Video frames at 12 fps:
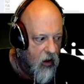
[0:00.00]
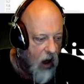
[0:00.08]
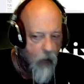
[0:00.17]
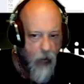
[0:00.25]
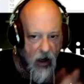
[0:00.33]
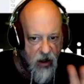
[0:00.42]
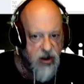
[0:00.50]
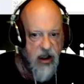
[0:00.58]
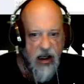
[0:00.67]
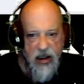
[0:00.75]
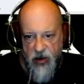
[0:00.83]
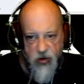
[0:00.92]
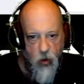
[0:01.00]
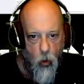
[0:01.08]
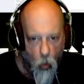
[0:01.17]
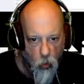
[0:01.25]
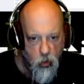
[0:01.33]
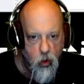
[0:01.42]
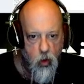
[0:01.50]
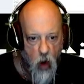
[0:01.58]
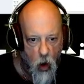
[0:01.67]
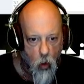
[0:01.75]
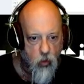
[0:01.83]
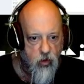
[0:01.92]
I managed to get it so it won't do
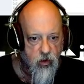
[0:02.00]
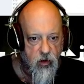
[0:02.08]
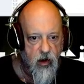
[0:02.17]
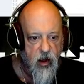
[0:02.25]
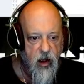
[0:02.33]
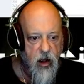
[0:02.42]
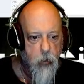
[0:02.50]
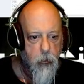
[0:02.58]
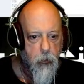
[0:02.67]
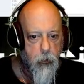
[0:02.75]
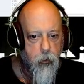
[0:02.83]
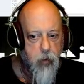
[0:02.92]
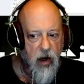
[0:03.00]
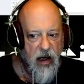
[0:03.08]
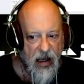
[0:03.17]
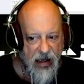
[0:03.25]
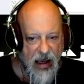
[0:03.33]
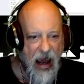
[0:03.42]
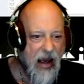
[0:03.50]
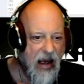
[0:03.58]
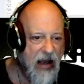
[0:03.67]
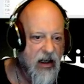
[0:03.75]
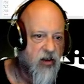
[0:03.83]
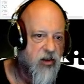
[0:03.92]
those. But I can't
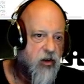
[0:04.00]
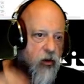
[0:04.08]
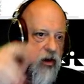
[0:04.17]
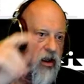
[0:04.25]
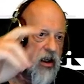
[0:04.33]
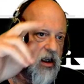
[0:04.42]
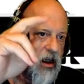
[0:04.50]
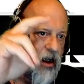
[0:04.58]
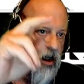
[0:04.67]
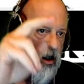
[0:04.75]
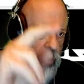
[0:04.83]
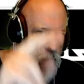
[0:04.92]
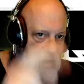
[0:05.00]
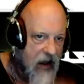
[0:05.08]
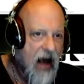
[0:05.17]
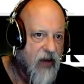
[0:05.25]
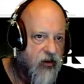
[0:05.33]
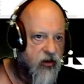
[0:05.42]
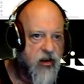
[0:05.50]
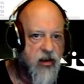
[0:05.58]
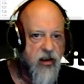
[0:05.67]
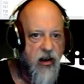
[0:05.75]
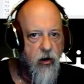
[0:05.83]
get it so that it'll include classes in.